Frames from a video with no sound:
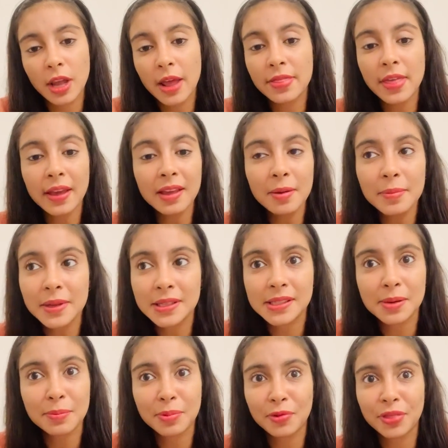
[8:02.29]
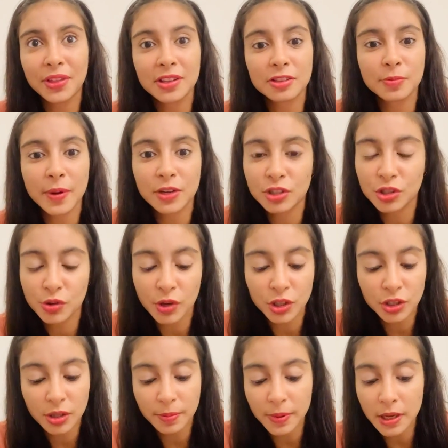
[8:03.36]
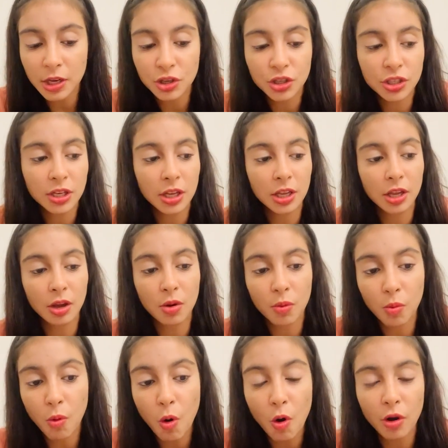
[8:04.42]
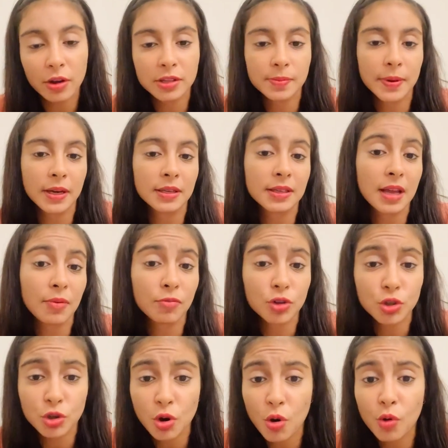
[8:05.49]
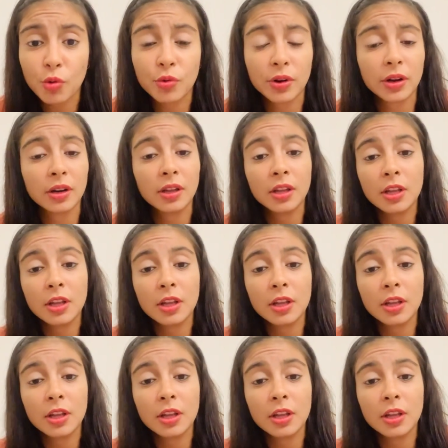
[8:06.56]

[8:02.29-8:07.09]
And that can be simple things, by just going to the beach, taking a walk, spending time with children,